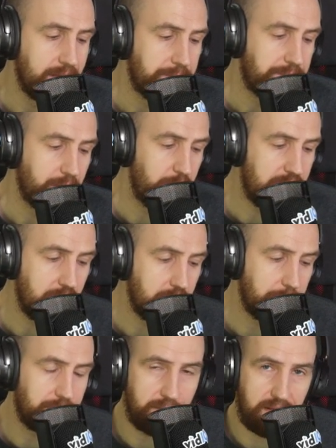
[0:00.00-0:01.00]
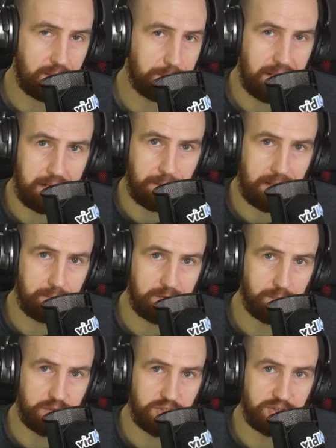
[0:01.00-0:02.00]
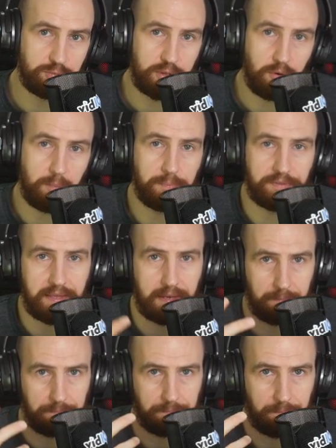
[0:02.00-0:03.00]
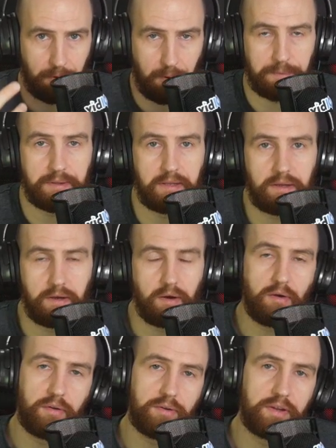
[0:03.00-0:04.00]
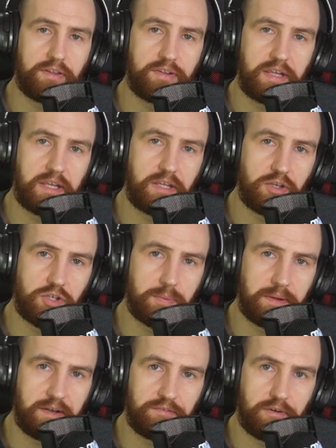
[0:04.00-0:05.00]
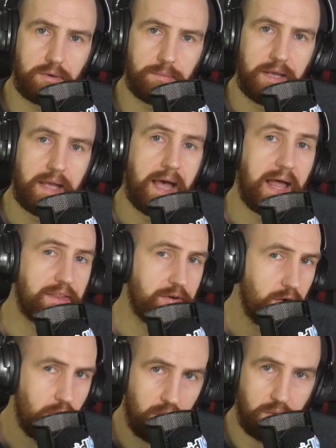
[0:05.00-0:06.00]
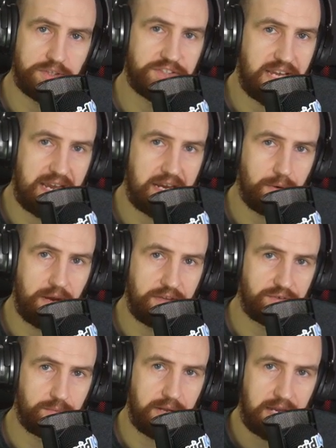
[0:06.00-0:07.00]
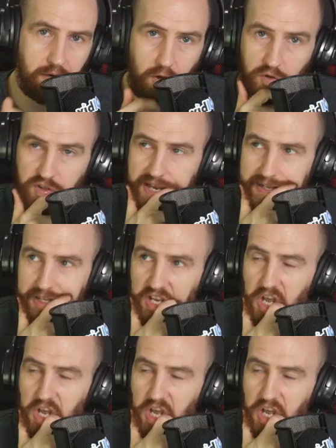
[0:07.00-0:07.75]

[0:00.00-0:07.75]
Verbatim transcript: we can complain about them as much as we want, but they're popular on the YouTube platform. And there are always takeaways from their content